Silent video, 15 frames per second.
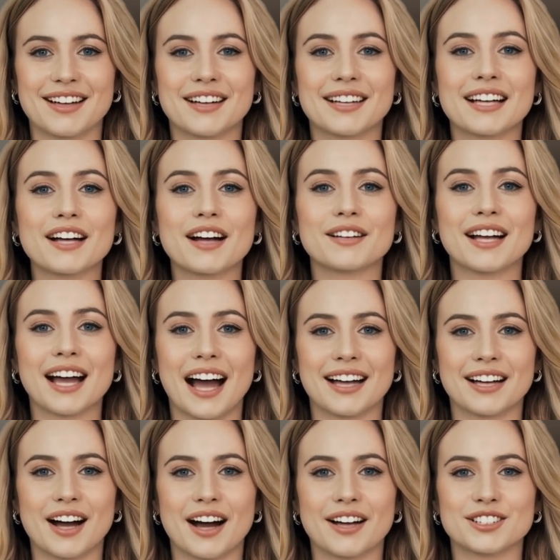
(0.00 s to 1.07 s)
Click on the
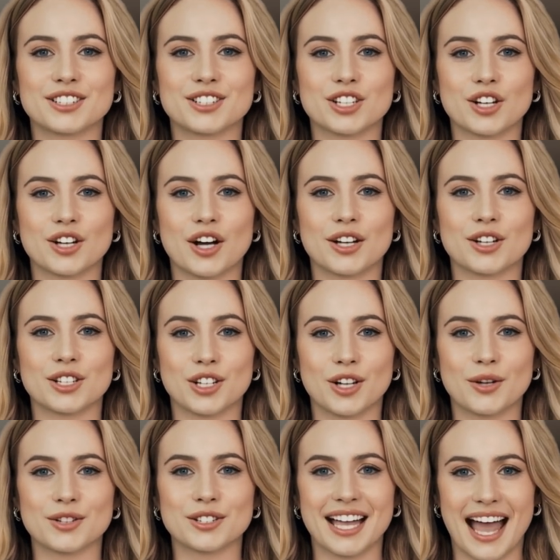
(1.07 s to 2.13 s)
icon to turn on
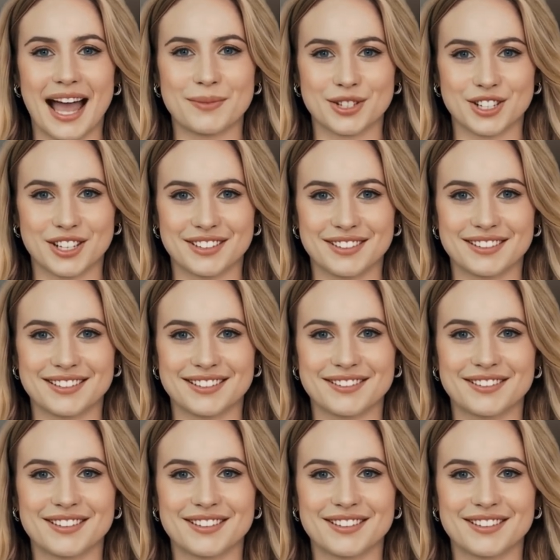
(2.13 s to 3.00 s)
closed captions.